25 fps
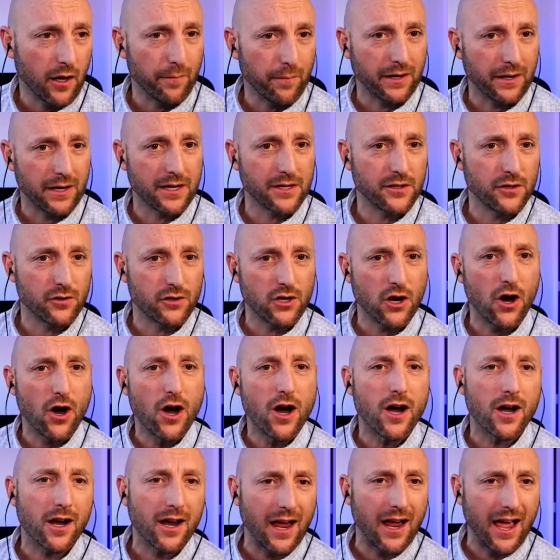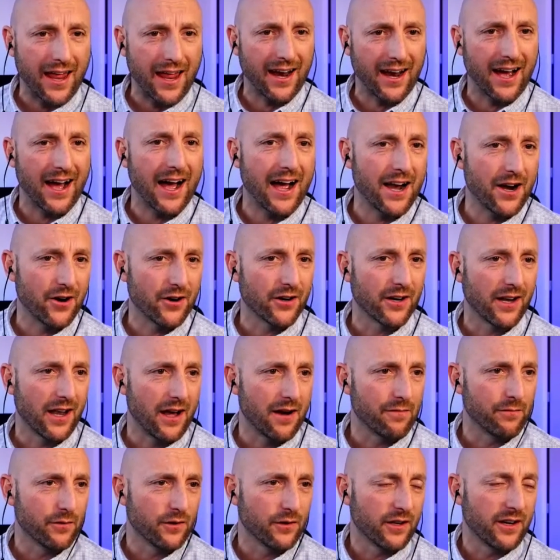because you talk at a higher
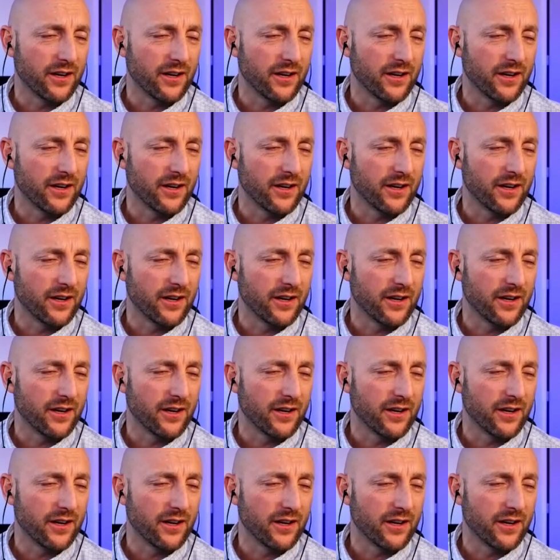level,